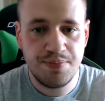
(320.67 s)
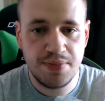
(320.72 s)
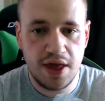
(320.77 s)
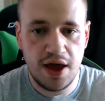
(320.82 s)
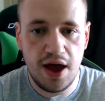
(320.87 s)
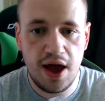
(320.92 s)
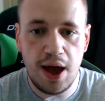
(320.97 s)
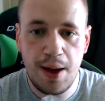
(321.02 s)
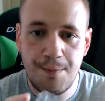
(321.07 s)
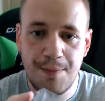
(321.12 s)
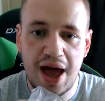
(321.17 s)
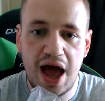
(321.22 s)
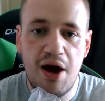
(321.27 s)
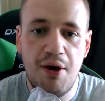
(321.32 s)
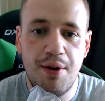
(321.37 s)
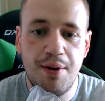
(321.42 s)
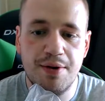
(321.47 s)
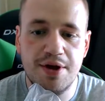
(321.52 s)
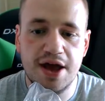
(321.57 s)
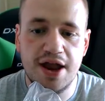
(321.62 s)

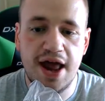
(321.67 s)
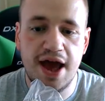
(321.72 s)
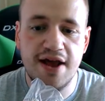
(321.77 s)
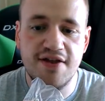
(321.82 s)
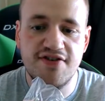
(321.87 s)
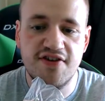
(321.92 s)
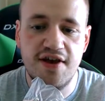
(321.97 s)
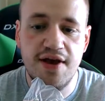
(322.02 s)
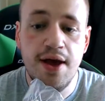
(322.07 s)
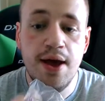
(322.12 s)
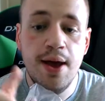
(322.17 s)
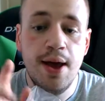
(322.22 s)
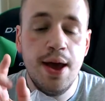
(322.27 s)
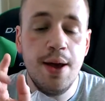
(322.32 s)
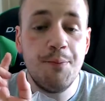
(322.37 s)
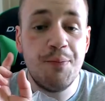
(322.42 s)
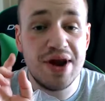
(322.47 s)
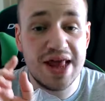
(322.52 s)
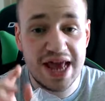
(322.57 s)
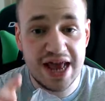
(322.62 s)
power connector,
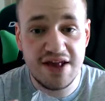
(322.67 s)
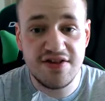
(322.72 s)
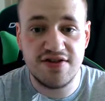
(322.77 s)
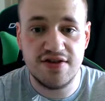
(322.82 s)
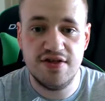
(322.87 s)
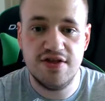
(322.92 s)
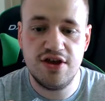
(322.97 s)
but it isn't.